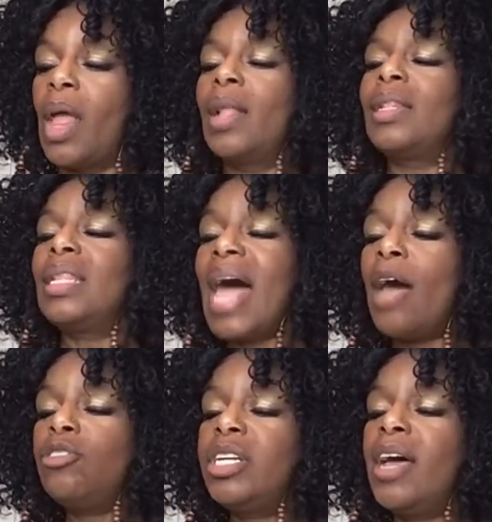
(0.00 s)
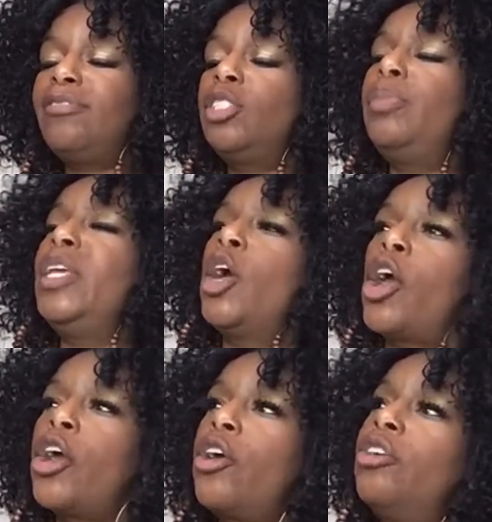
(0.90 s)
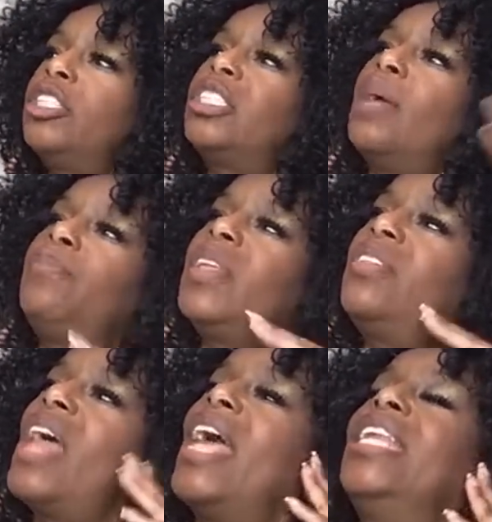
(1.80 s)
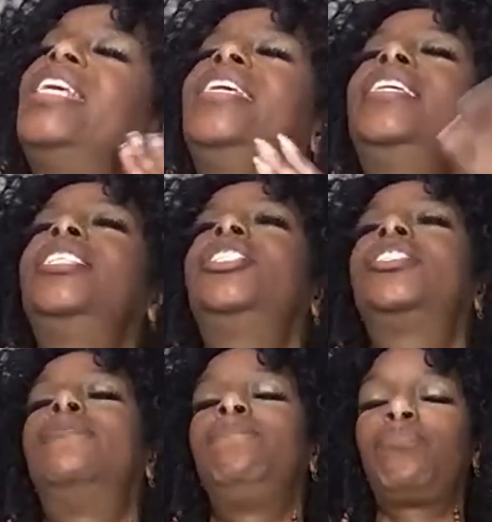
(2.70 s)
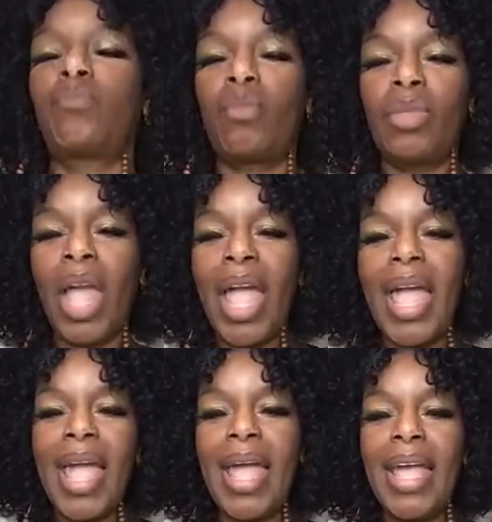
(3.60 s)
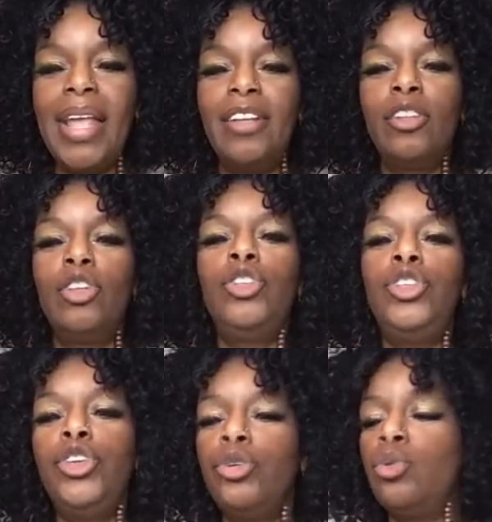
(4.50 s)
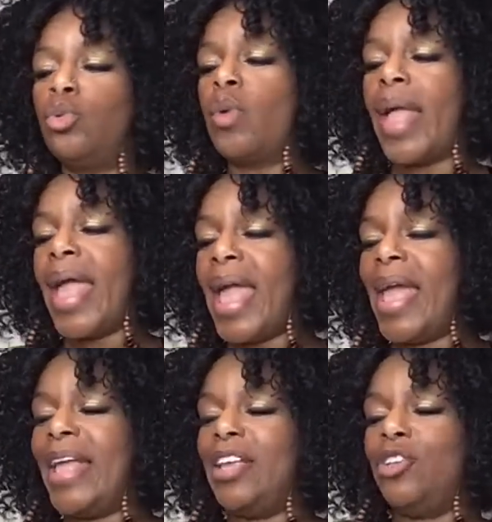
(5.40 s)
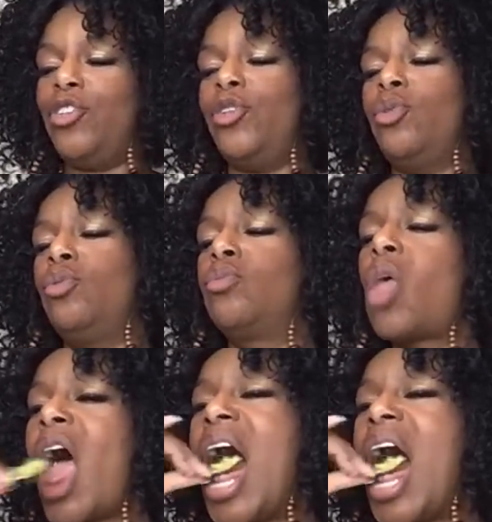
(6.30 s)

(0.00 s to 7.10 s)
Loud enough to be heard. Something that is A-U. A-U.